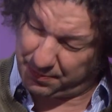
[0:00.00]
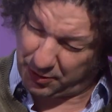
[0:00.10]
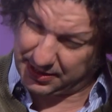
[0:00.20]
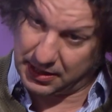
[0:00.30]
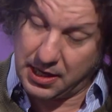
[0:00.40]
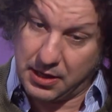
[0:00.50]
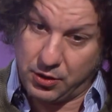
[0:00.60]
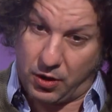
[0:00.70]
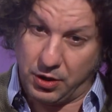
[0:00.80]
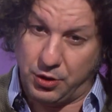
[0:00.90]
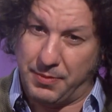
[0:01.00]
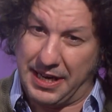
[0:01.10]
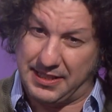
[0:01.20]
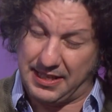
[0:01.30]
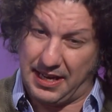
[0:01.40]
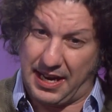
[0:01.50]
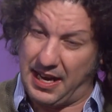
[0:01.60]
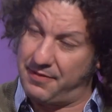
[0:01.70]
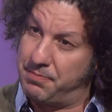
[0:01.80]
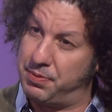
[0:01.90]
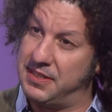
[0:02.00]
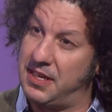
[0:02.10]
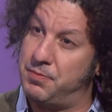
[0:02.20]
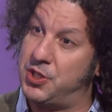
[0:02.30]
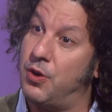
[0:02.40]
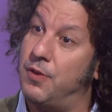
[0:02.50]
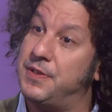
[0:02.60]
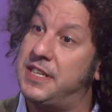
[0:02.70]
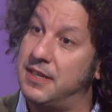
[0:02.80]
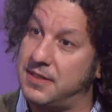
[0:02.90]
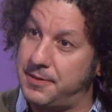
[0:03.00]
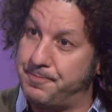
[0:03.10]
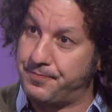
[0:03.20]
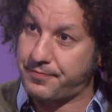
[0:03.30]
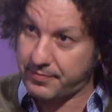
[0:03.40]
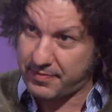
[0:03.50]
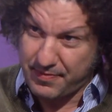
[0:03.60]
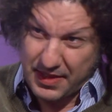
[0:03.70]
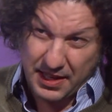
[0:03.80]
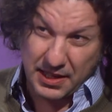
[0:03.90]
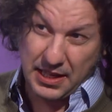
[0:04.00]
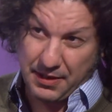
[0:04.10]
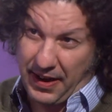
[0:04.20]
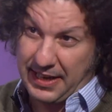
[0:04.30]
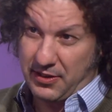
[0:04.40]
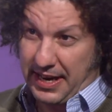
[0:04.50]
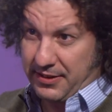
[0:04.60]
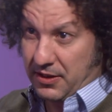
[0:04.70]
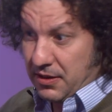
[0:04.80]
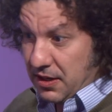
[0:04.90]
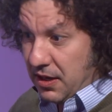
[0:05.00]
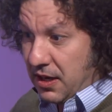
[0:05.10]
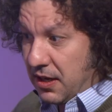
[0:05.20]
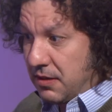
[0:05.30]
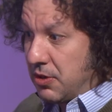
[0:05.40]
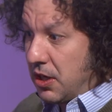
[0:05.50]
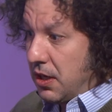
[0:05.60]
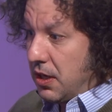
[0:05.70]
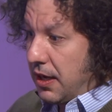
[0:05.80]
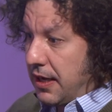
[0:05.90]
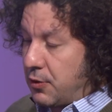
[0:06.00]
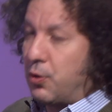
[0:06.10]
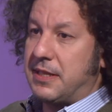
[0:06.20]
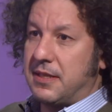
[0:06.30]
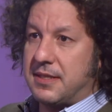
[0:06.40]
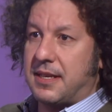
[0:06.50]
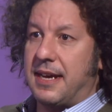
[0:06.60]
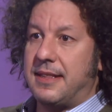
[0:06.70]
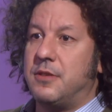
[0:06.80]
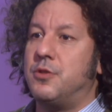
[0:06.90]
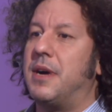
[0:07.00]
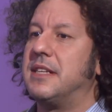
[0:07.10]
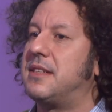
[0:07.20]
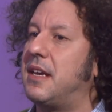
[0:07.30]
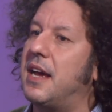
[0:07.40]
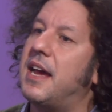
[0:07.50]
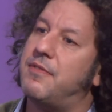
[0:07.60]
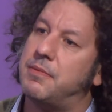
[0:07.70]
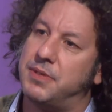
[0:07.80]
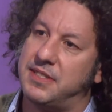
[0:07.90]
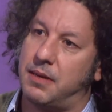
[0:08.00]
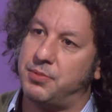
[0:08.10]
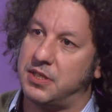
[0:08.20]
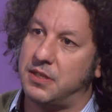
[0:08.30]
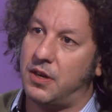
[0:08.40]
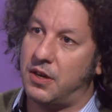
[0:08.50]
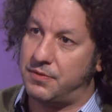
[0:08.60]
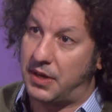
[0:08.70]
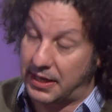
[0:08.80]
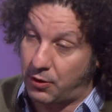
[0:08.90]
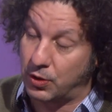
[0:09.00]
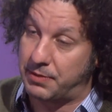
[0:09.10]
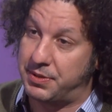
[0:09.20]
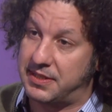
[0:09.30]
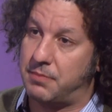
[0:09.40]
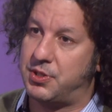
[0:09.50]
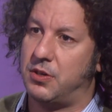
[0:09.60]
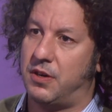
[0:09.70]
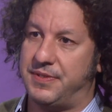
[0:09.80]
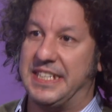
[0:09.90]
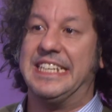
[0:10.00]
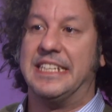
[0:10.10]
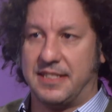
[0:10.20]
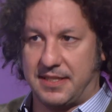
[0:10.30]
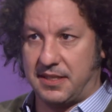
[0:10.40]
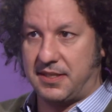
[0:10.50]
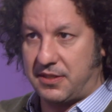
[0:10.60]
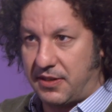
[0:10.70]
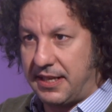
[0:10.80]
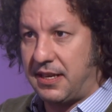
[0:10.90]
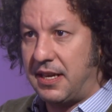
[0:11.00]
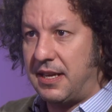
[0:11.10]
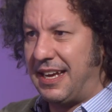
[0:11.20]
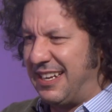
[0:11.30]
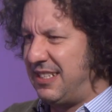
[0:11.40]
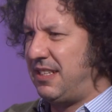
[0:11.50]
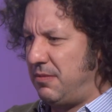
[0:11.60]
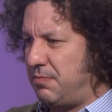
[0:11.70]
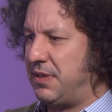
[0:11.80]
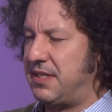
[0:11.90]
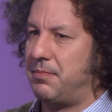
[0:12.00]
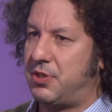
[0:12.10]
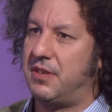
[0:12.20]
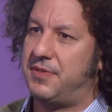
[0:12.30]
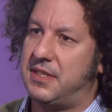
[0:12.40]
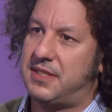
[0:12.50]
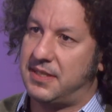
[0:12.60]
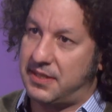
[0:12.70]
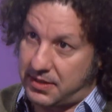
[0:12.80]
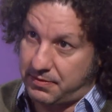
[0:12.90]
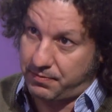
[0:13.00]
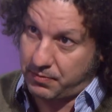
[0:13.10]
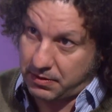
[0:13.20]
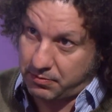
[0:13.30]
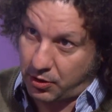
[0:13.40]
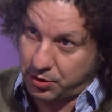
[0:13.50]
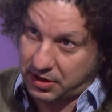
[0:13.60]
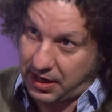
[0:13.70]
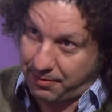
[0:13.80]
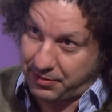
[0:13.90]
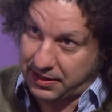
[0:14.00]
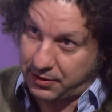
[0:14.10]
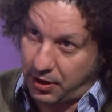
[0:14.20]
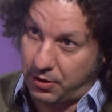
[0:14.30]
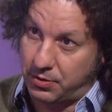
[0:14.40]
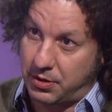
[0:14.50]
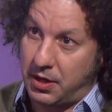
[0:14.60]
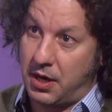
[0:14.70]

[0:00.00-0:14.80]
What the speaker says: person. Or you might say I have a presumption of guilt. If I'd rather acquit this guy, then you might say I hold a presumption of innocence, right? And the presumption of innocence is the most commonly known